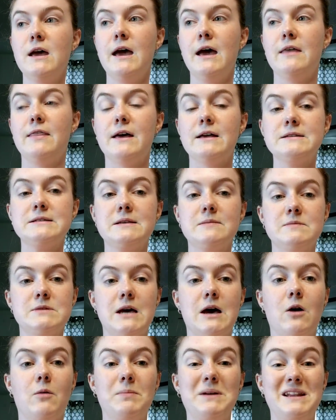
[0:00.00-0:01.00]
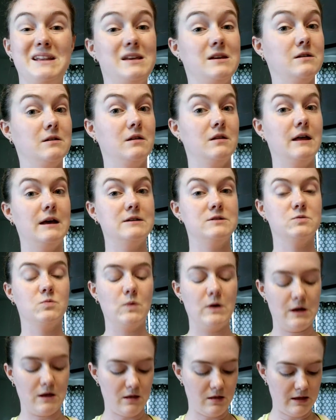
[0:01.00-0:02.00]
and that seemed to help it heal as
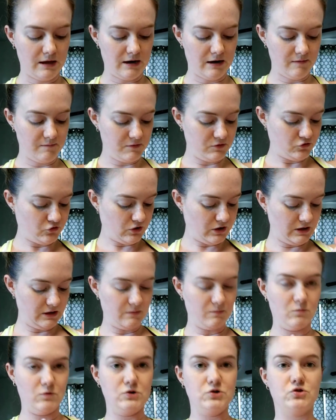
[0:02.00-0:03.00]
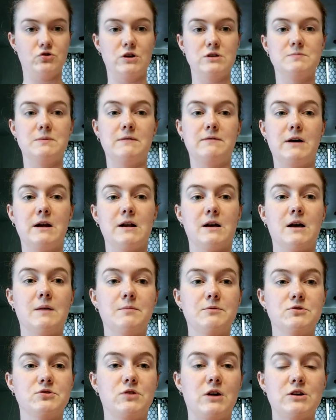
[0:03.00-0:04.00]
well, and I've been trying to moisturize, but I've got a
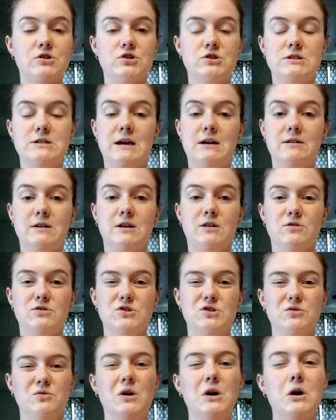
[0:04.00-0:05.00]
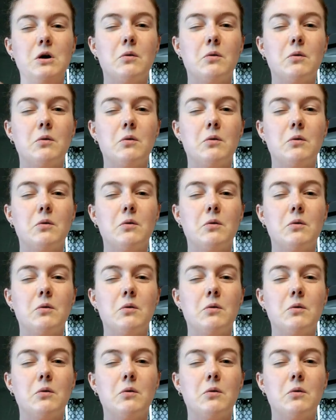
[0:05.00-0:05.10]
couple scratches down here too.